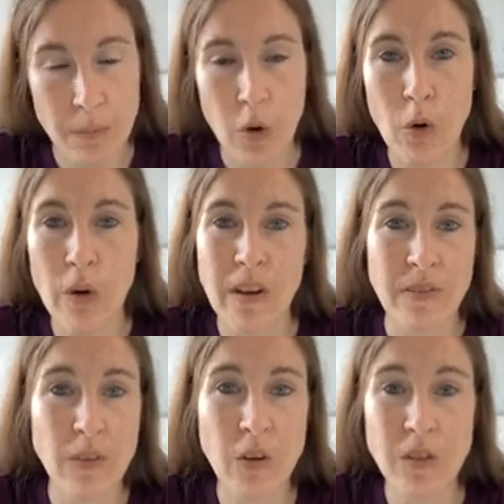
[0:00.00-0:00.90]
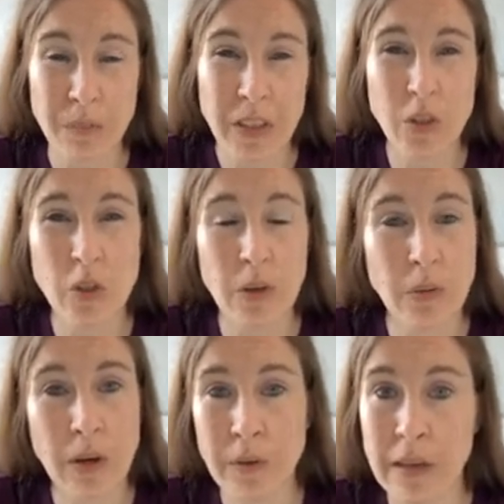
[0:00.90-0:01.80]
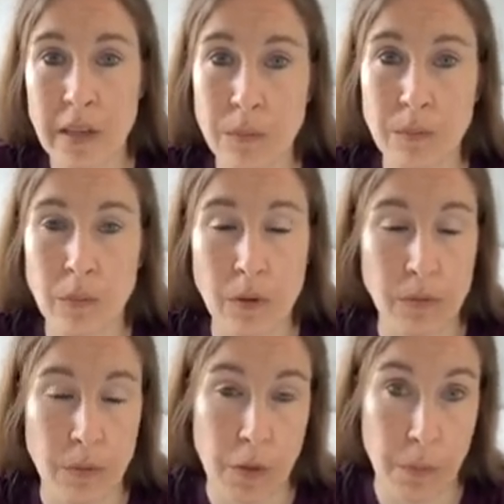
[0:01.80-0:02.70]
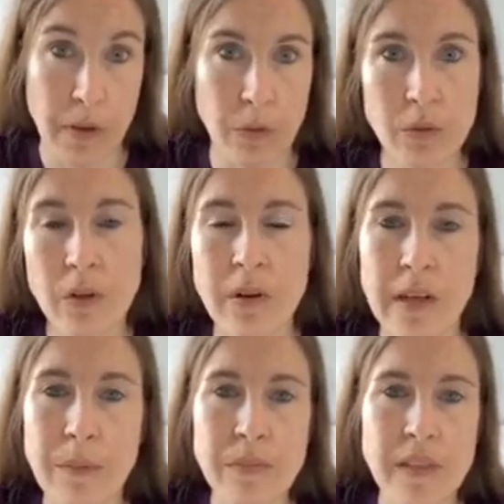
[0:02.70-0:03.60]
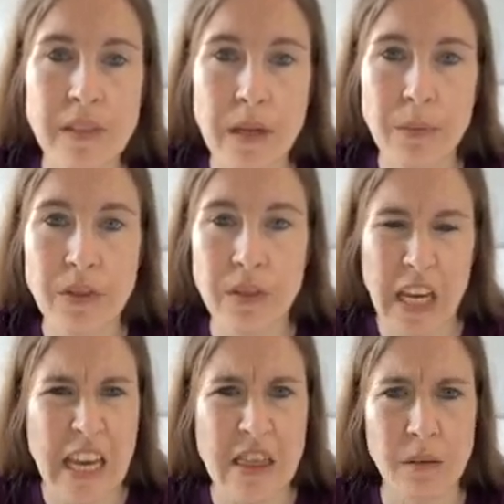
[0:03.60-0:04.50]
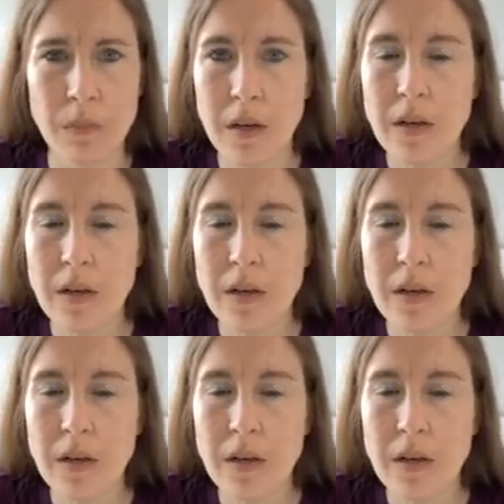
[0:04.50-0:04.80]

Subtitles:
Or if not, make sure you don't eat the pills on an empty stomach. Eat them.